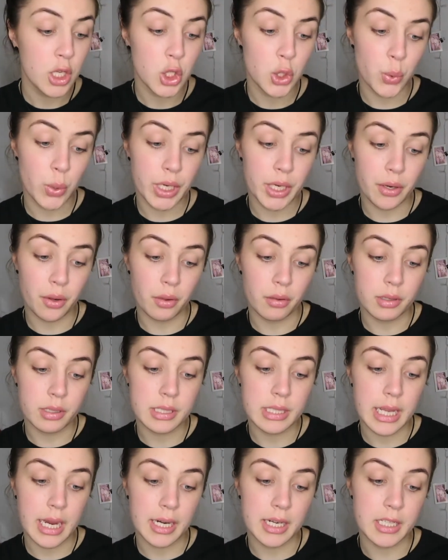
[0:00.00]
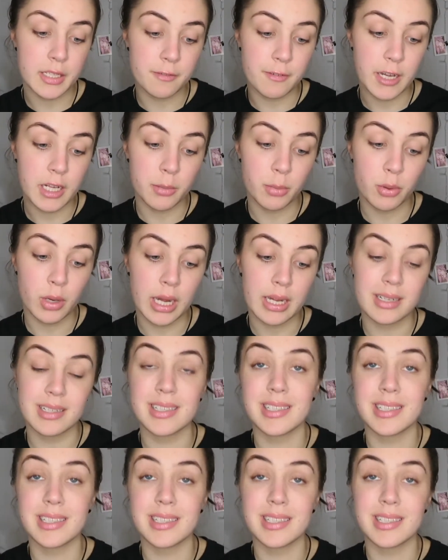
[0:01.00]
$20 and is available at